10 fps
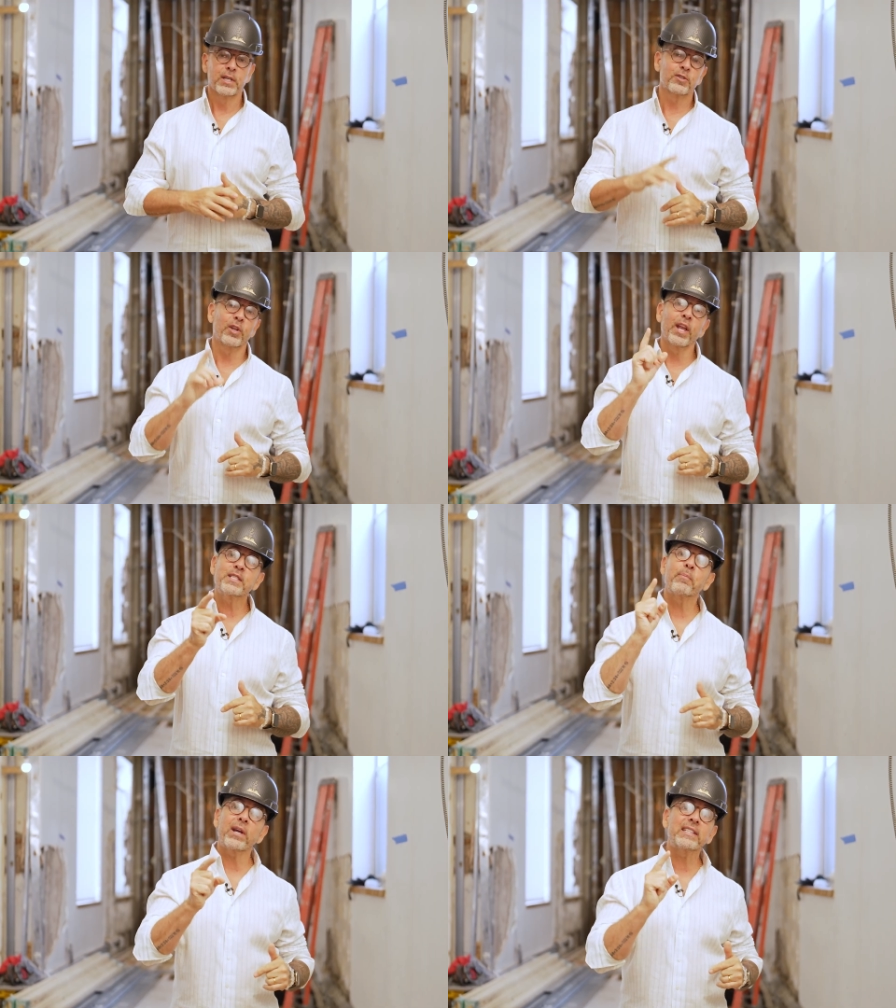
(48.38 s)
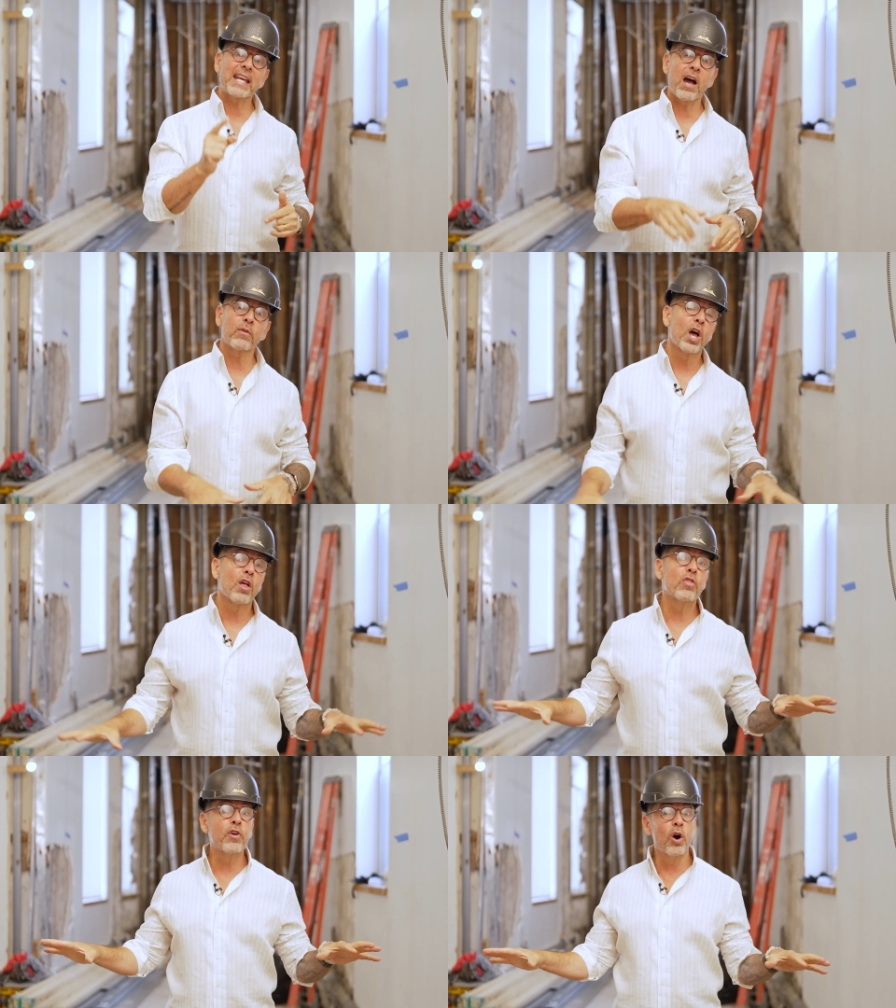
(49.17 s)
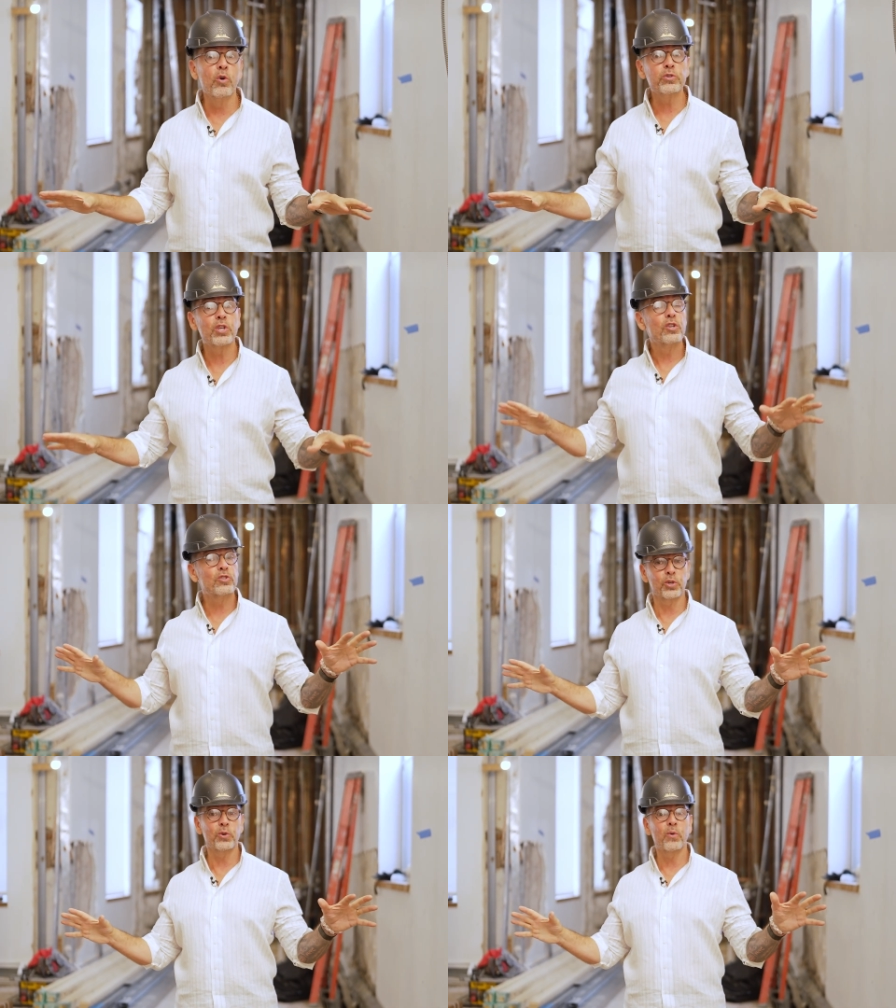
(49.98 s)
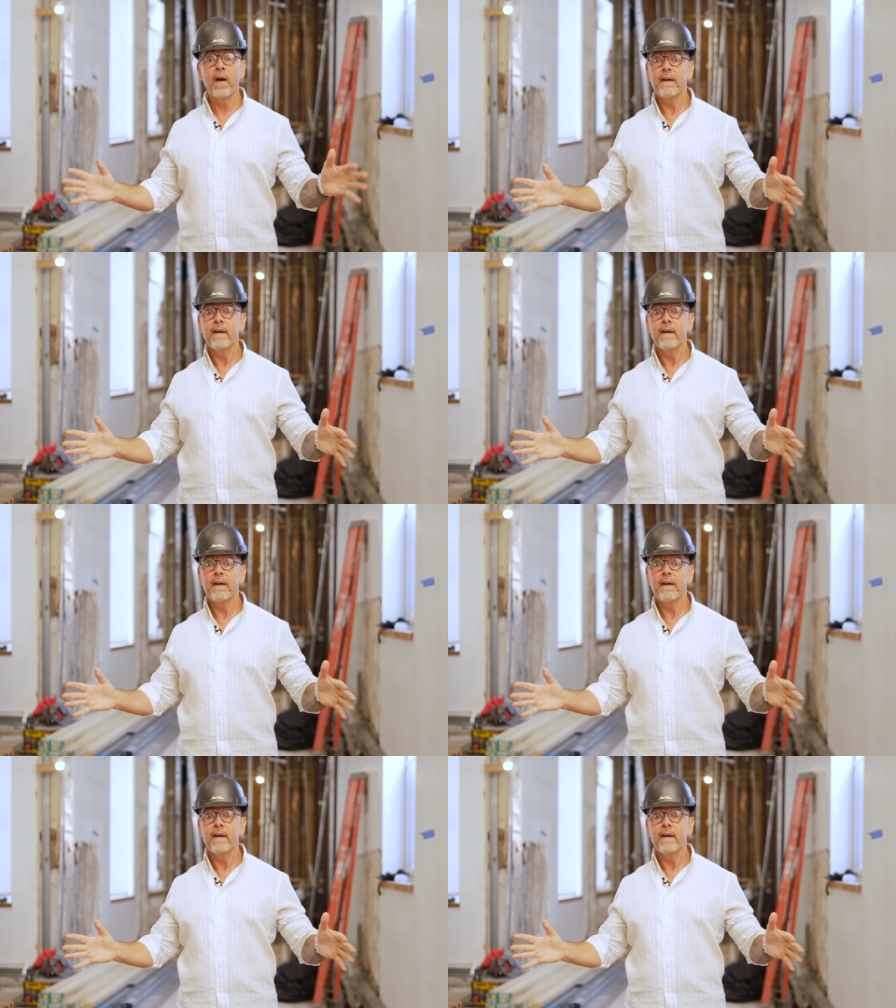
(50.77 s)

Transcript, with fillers: So let's break down those two